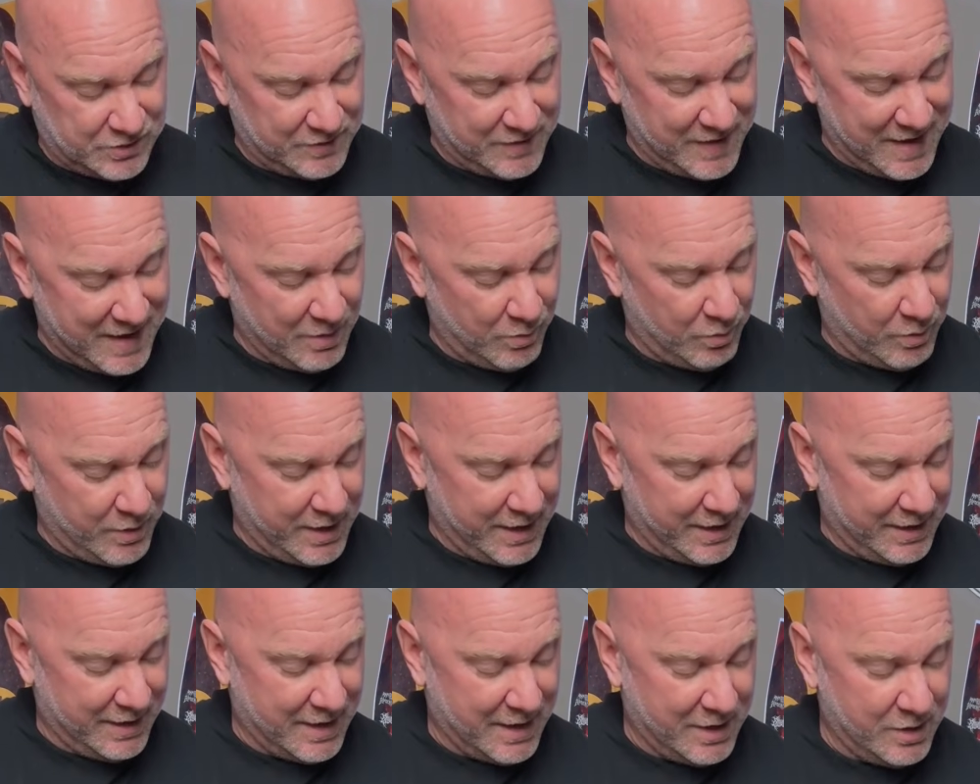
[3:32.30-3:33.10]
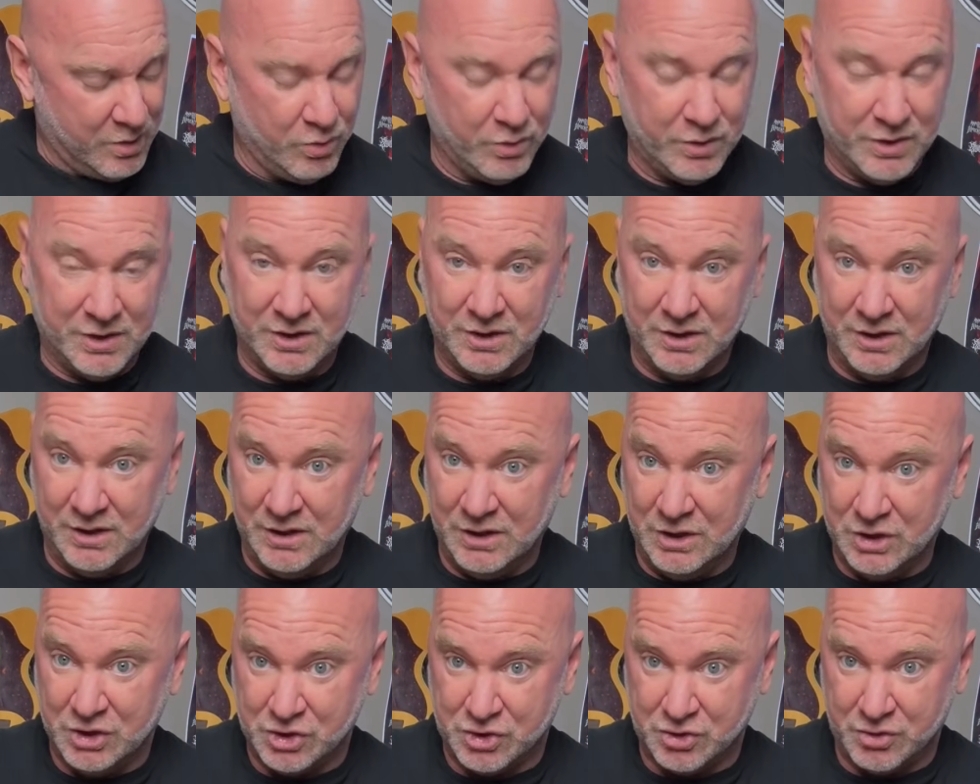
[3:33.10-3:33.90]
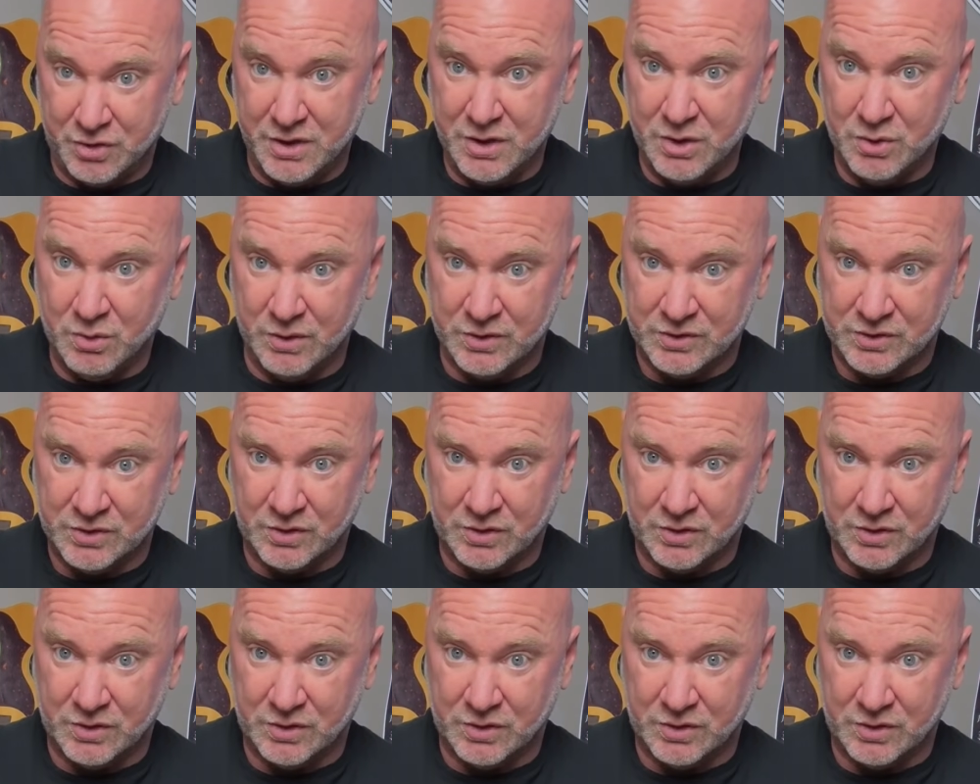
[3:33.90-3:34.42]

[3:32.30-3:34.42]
that way, I don't get any string noise at